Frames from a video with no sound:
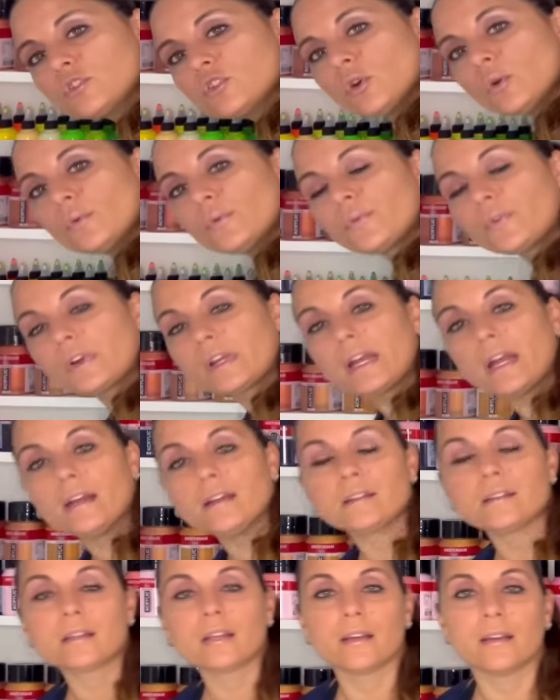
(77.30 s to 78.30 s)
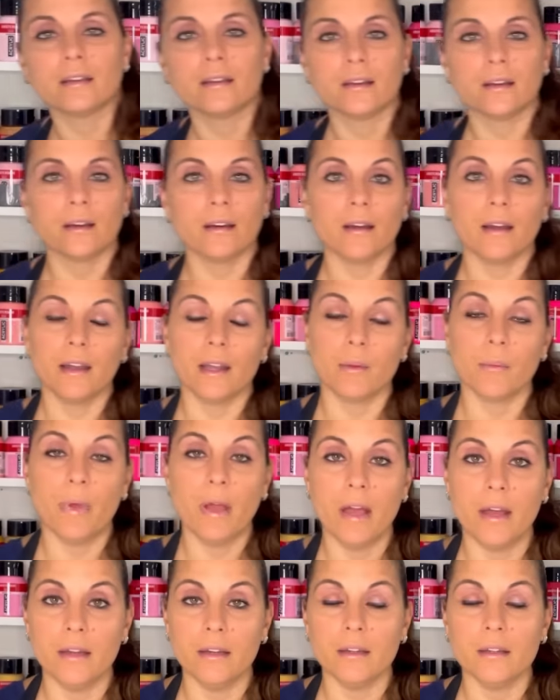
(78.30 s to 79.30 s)
don't forget, I am
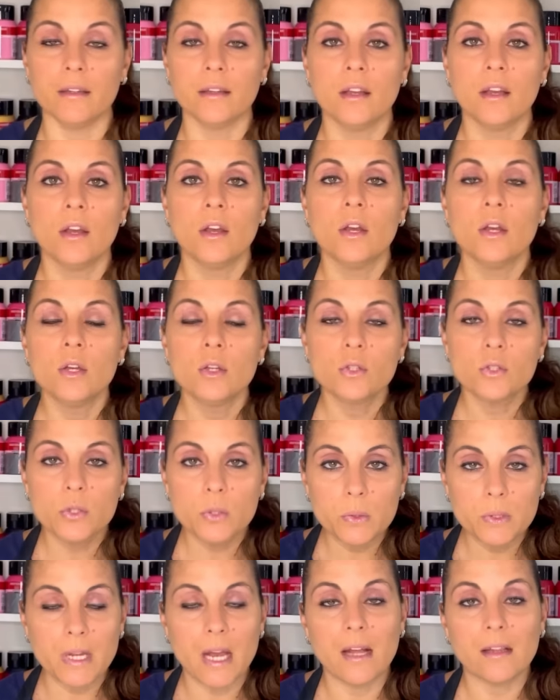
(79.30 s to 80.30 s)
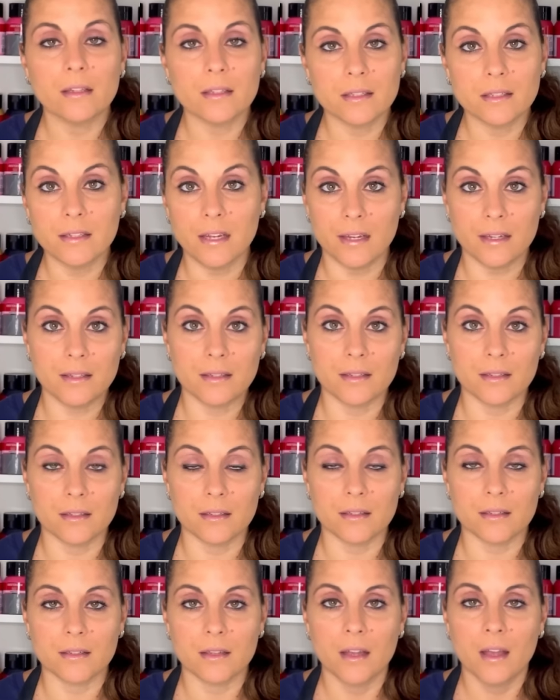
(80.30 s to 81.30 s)
heading to Dallas,
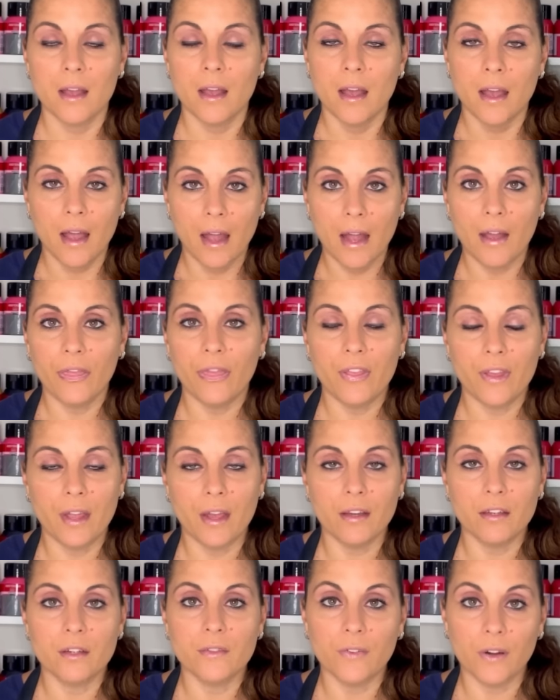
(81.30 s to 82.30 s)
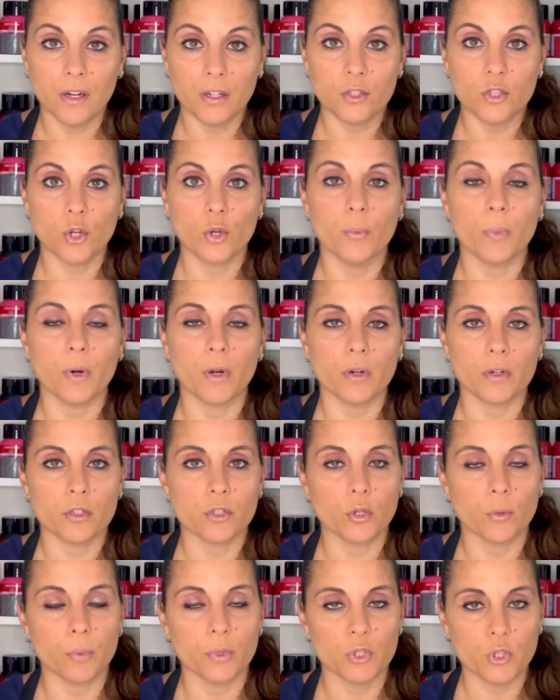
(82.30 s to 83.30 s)
Texas at the end of October,
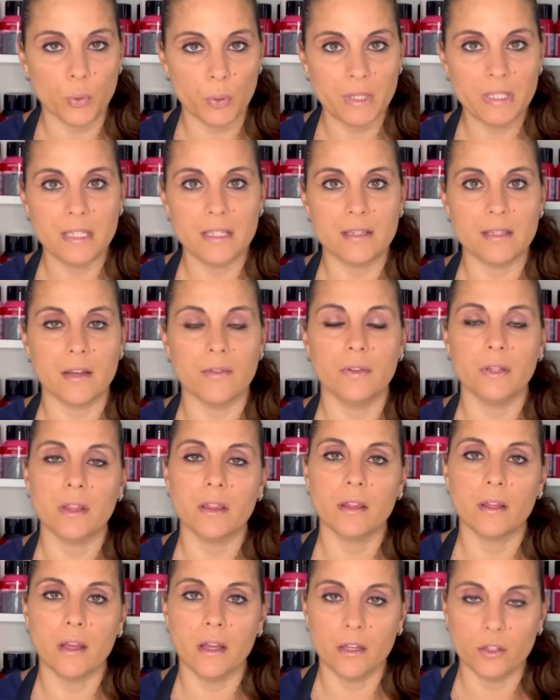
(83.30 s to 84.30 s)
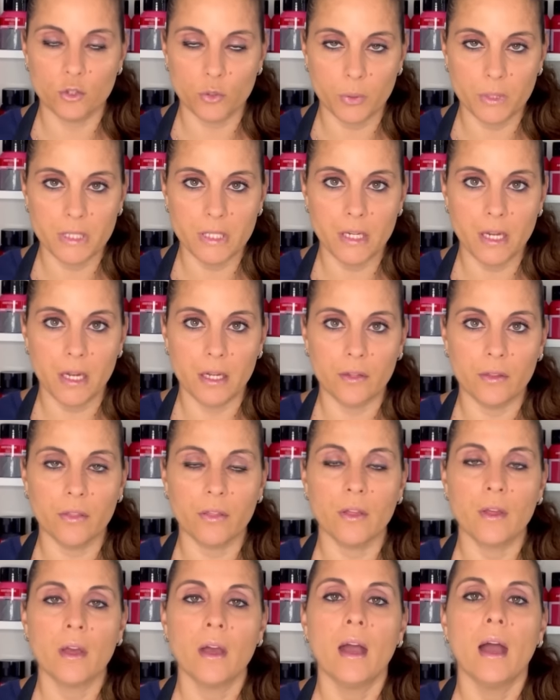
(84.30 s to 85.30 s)
October twenty-seventh and
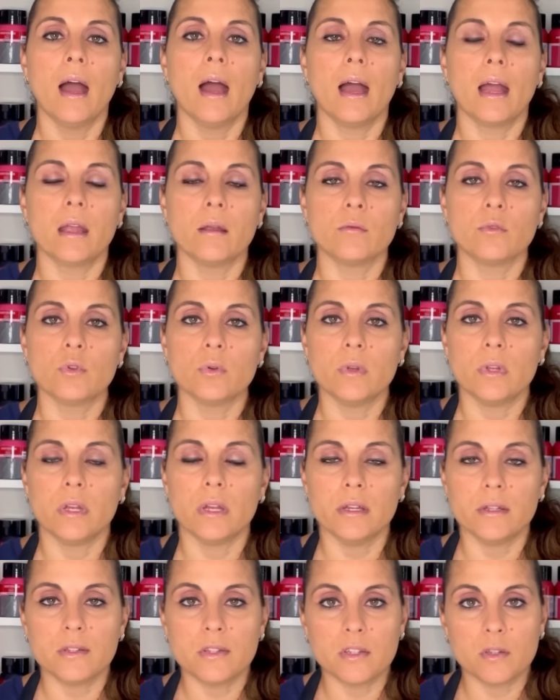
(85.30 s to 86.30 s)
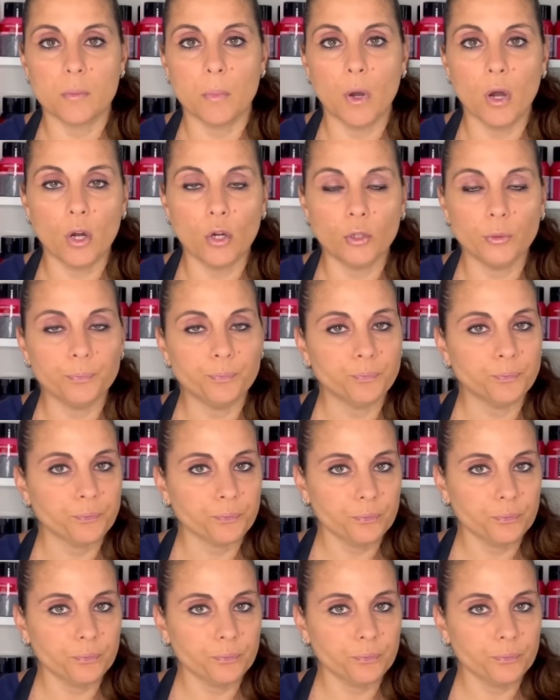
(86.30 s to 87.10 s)
twenty-eighth. I am doing a small